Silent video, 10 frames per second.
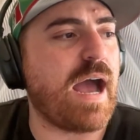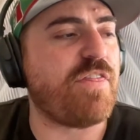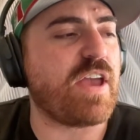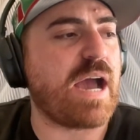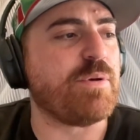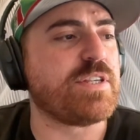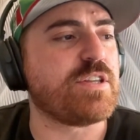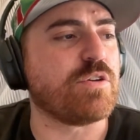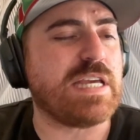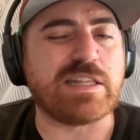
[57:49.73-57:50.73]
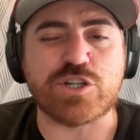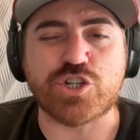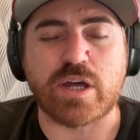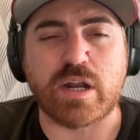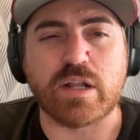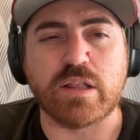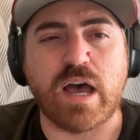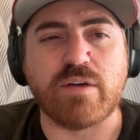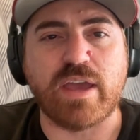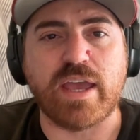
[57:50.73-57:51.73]
think I would still take the shot on
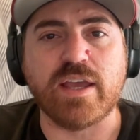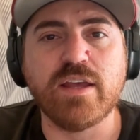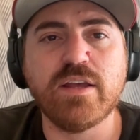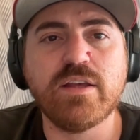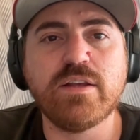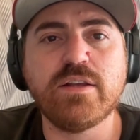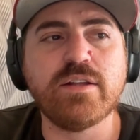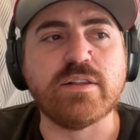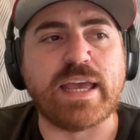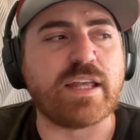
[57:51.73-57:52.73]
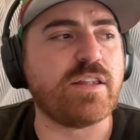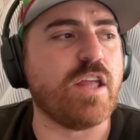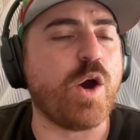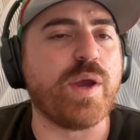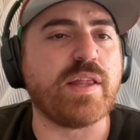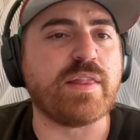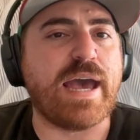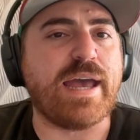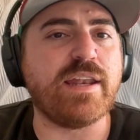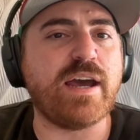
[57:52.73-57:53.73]
Olave, like knowing
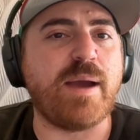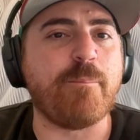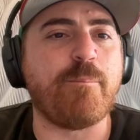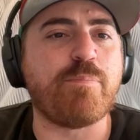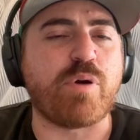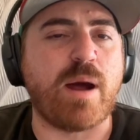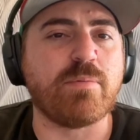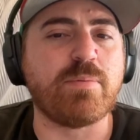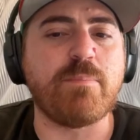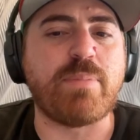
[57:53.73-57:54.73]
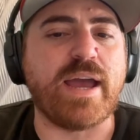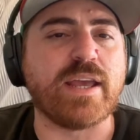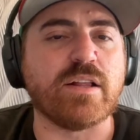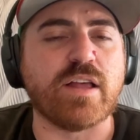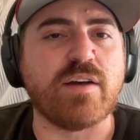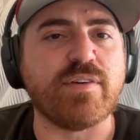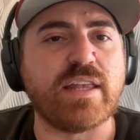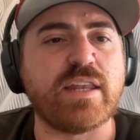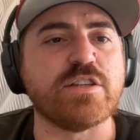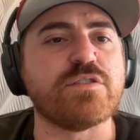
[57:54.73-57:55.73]
that I'm probably buying Olave
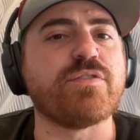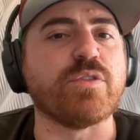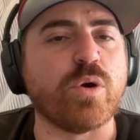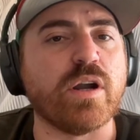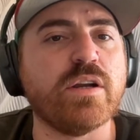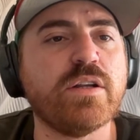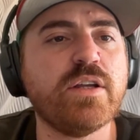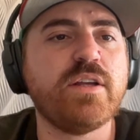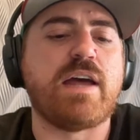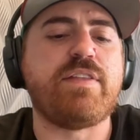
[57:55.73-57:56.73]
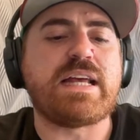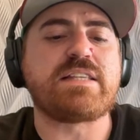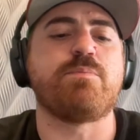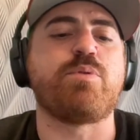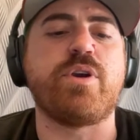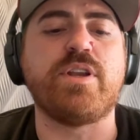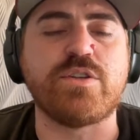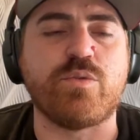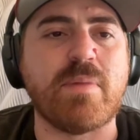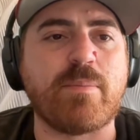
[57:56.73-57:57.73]
at his floor. I think that's important
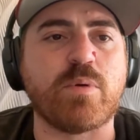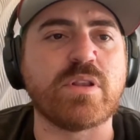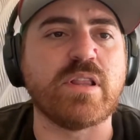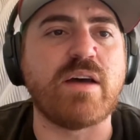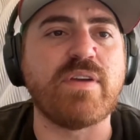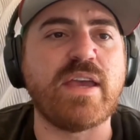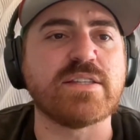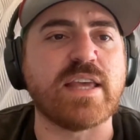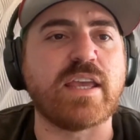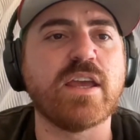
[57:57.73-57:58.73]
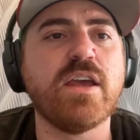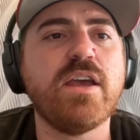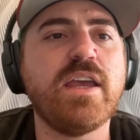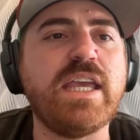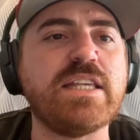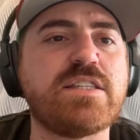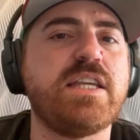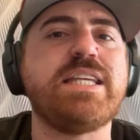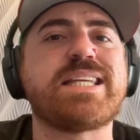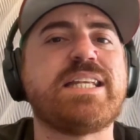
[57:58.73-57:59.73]
to remember with Olave. Is like
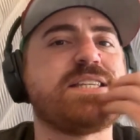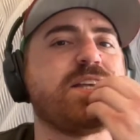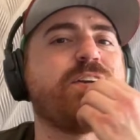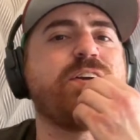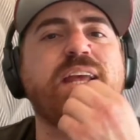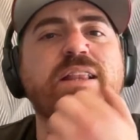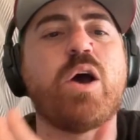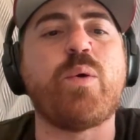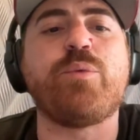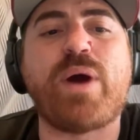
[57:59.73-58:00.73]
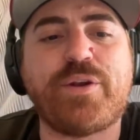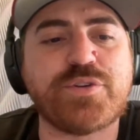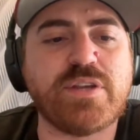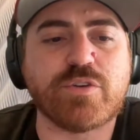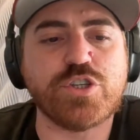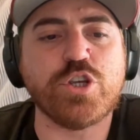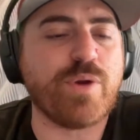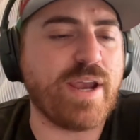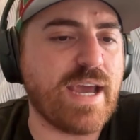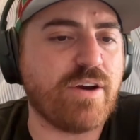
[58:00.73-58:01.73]
he's considered a low end wide receiver 2
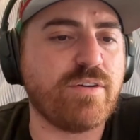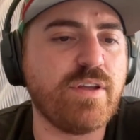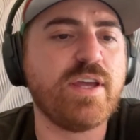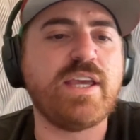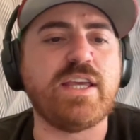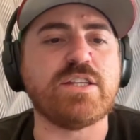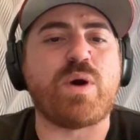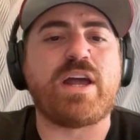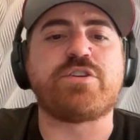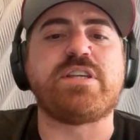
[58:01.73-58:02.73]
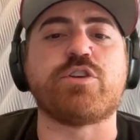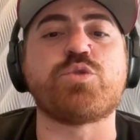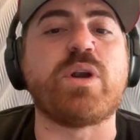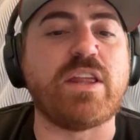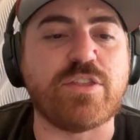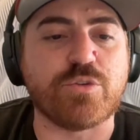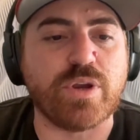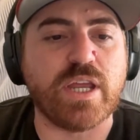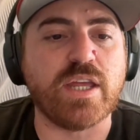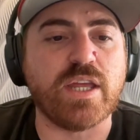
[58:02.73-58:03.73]
right now. He's wide receiver
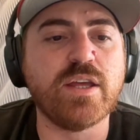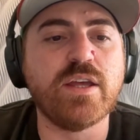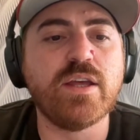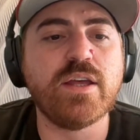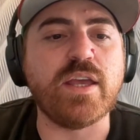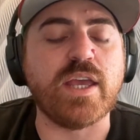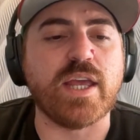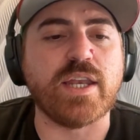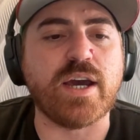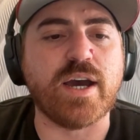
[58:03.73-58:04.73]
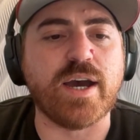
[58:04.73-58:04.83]
23 in